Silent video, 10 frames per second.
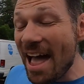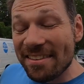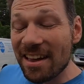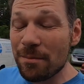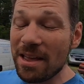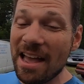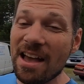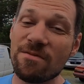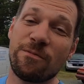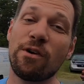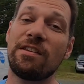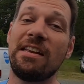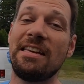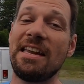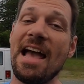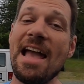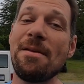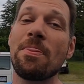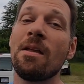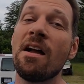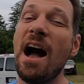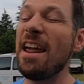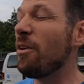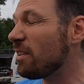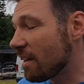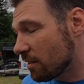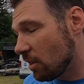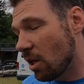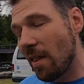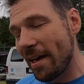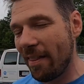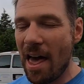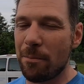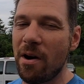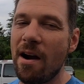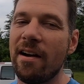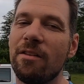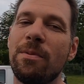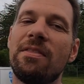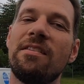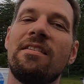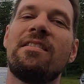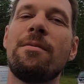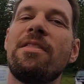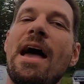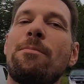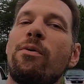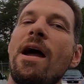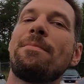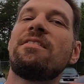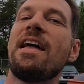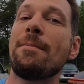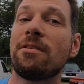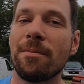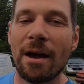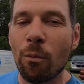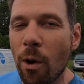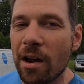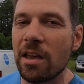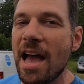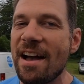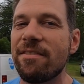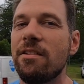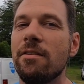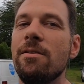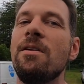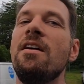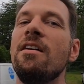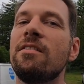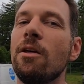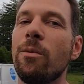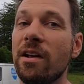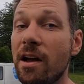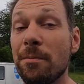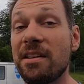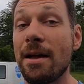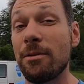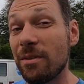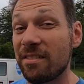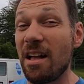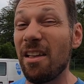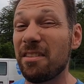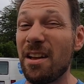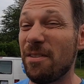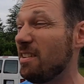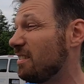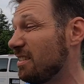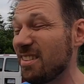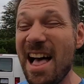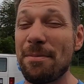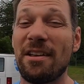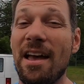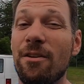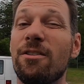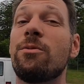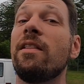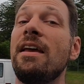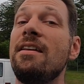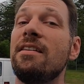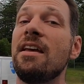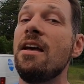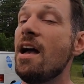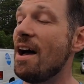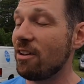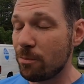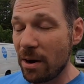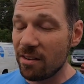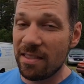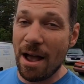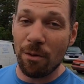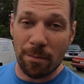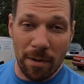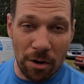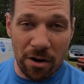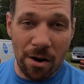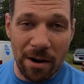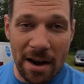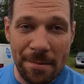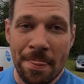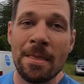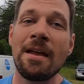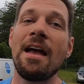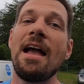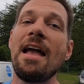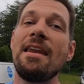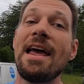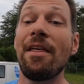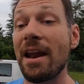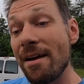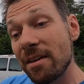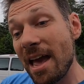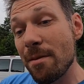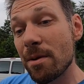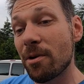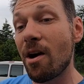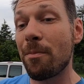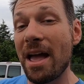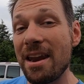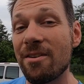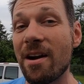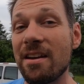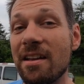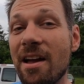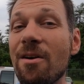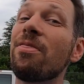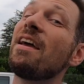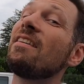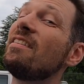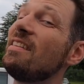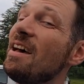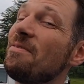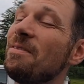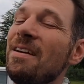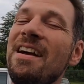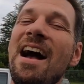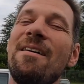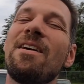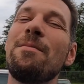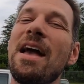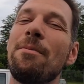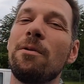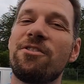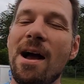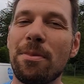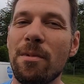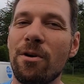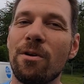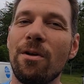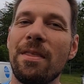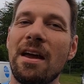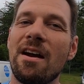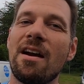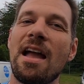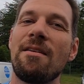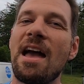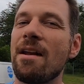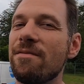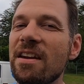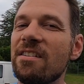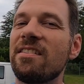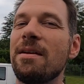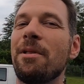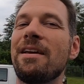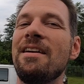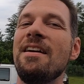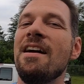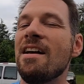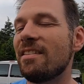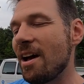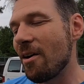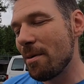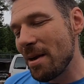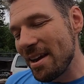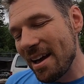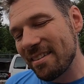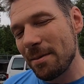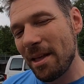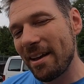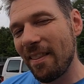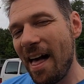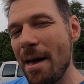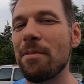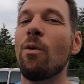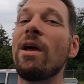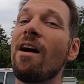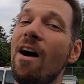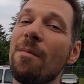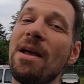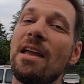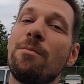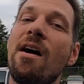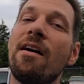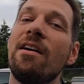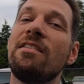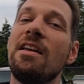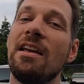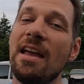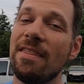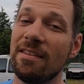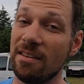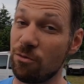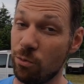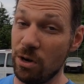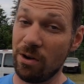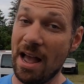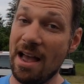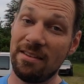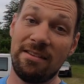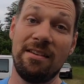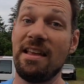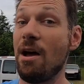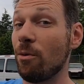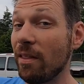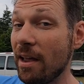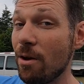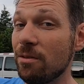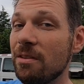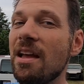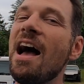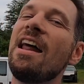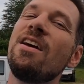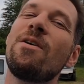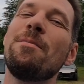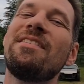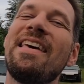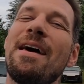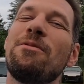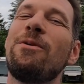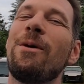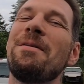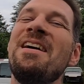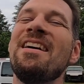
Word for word: that's going to be it for today. I know it doesn't look like a lot of progress, but this is some of that prep step, some of that work you have to do so that when it comes time to install stuff, it just slaps together and it's really easy. I've experienced that with a motor already. And now that I have the K-member all painted and ready to go, thanks to Tiff, I'm gonna be able to drop the motor on there and kind of finish assembly. So it may not seem like a lot, but we are making progress. And again, this is real, guys. This is just how it really goes. I know you've heard me say that before.